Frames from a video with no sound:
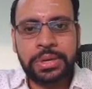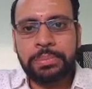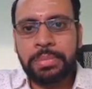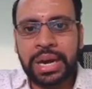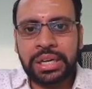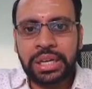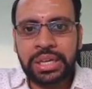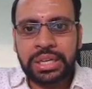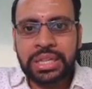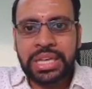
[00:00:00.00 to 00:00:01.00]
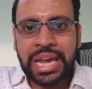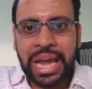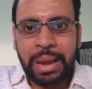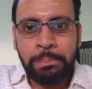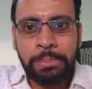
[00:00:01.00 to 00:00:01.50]
but the
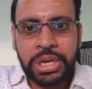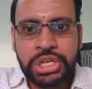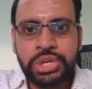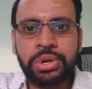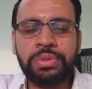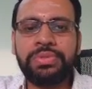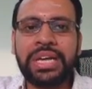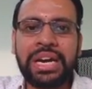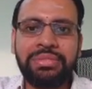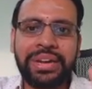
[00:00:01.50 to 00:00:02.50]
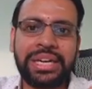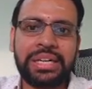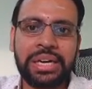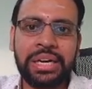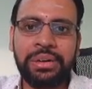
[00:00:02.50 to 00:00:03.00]
amplitude of that
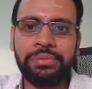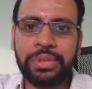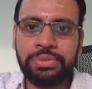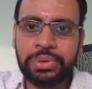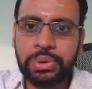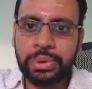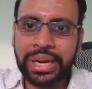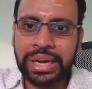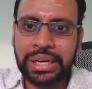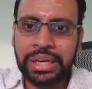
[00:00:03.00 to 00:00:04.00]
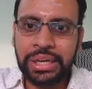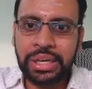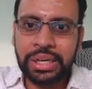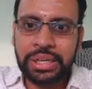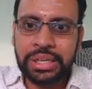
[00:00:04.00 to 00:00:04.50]
vector, if you look at it,
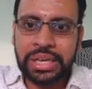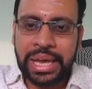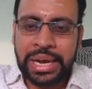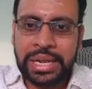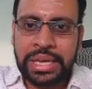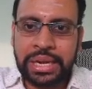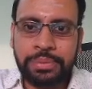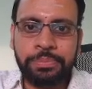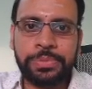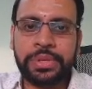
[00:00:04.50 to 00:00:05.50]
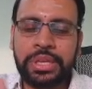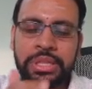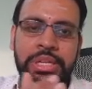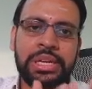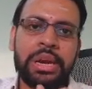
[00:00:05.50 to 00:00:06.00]
earlier
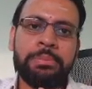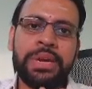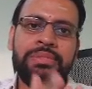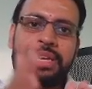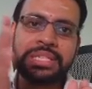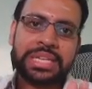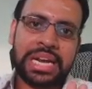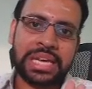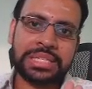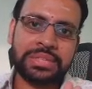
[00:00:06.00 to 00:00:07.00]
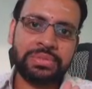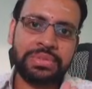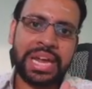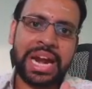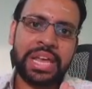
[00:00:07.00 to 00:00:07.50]
in the previous class
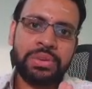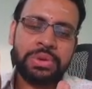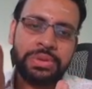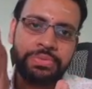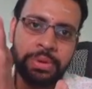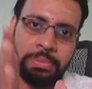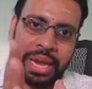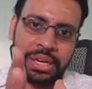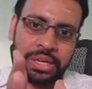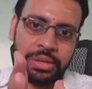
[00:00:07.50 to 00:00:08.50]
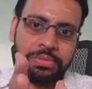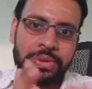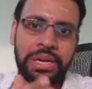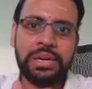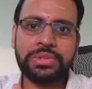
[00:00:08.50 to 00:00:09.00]
we had a uniform magnetic
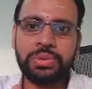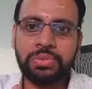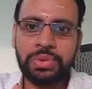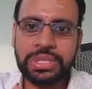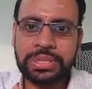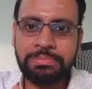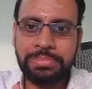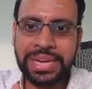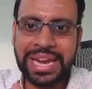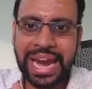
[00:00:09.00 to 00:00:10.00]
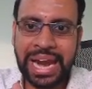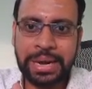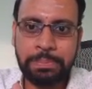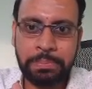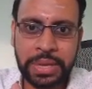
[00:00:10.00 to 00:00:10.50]
field, so we simply
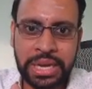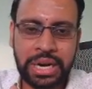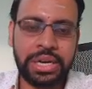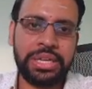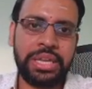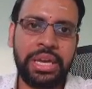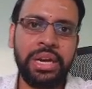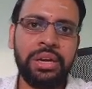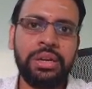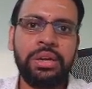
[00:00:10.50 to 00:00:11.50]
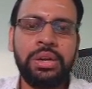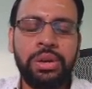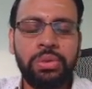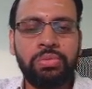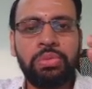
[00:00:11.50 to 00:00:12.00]
had B naught there.
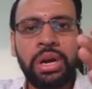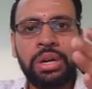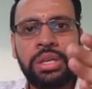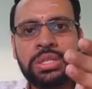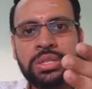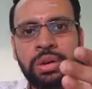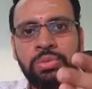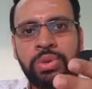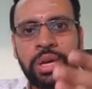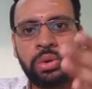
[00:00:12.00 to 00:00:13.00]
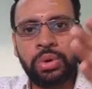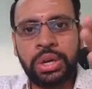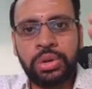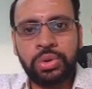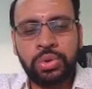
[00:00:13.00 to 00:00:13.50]
What is now we are going to